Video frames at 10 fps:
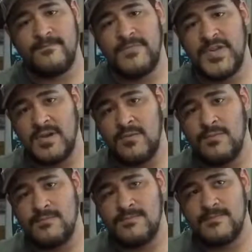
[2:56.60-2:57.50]
They're
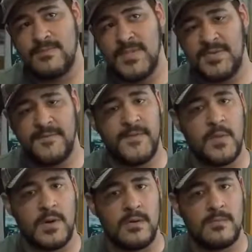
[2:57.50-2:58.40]
myth
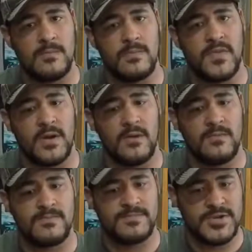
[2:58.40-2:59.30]
4. They're
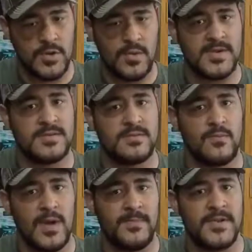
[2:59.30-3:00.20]
choice
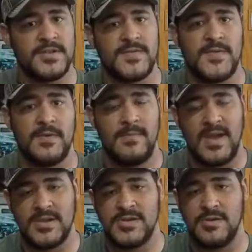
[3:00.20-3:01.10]
weapons for
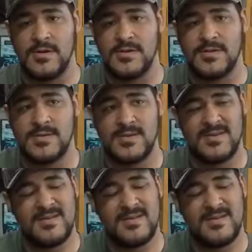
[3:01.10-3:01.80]
mass shooters.